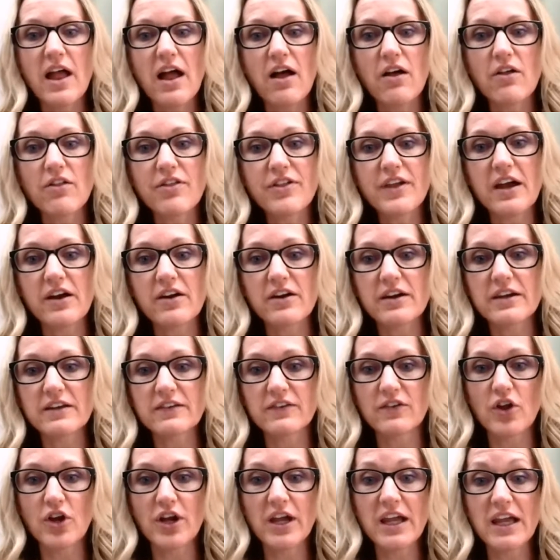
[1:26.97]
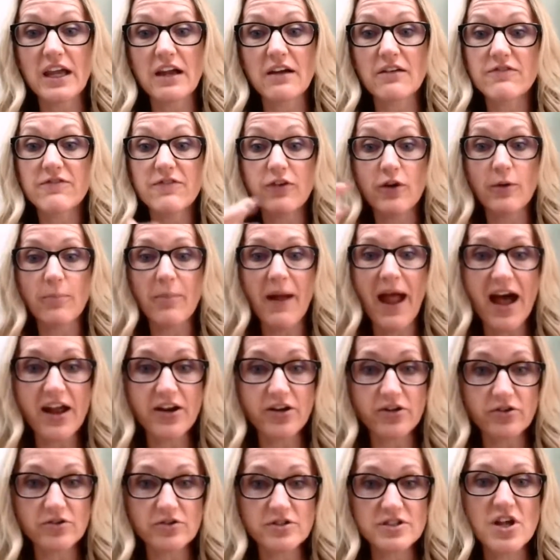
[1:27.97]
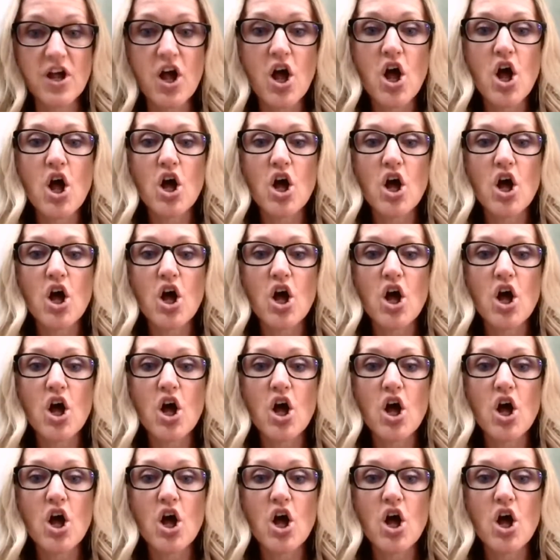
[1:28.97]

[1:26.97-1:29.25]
healthcare is looking for patterns,